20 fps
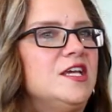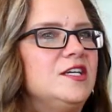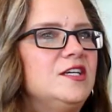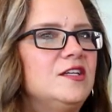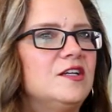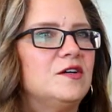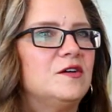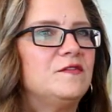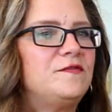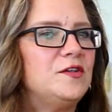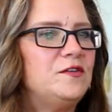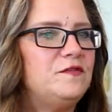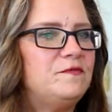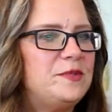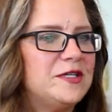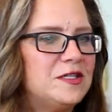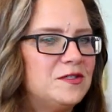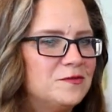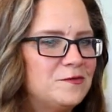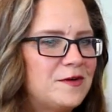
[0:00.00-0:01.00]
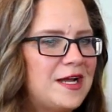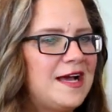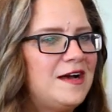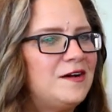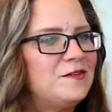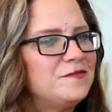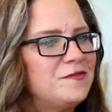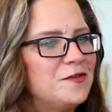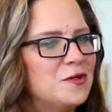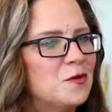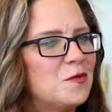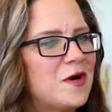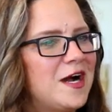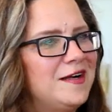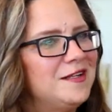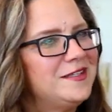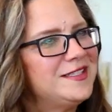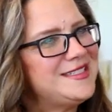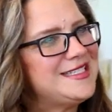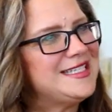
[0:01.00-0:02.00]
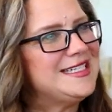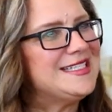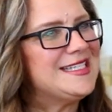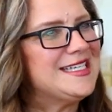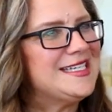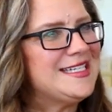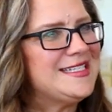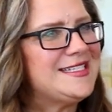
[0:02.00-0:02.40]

you know, if you've been around for a while, it's easy